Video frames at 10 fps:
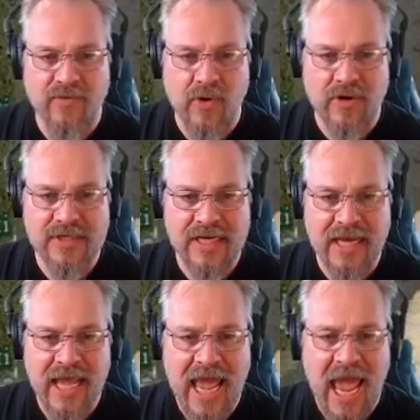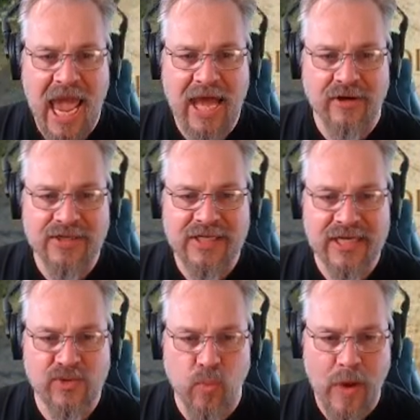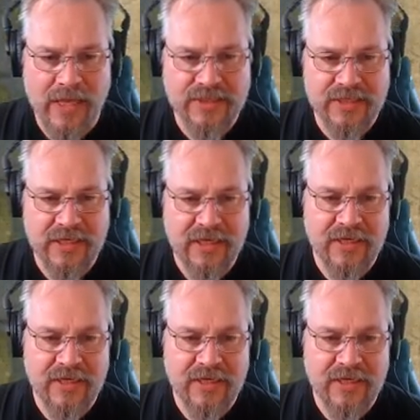Roitik and are sent west,